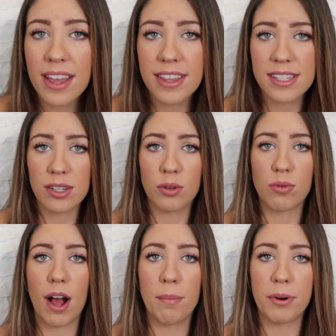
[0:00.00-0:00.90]
This little
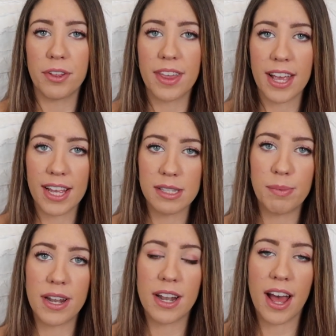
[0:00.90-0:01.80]
romper thing has
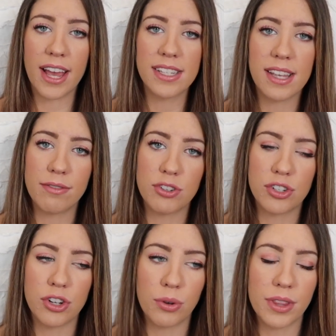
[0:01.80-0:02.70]
been nice. I've
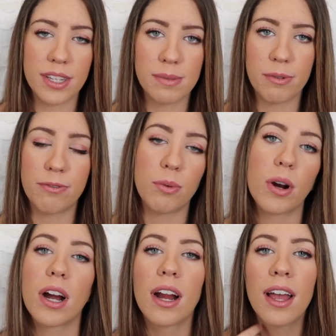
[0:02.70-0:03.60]
shown this
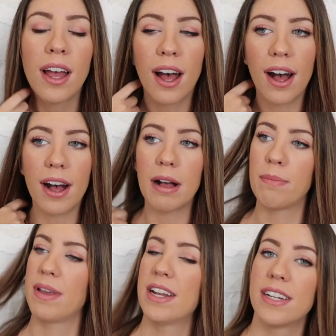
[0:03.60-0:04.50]
before
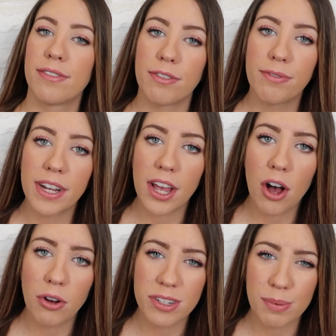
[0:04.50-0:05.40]
in a different
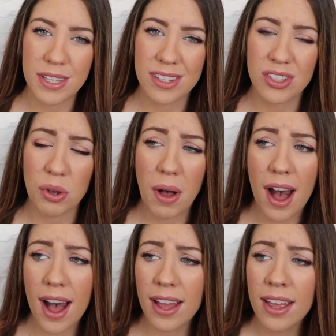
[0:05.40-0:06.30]
video just because it's so
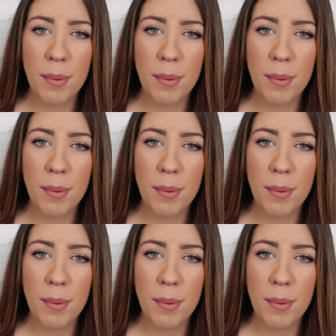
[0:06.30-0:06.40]
hot.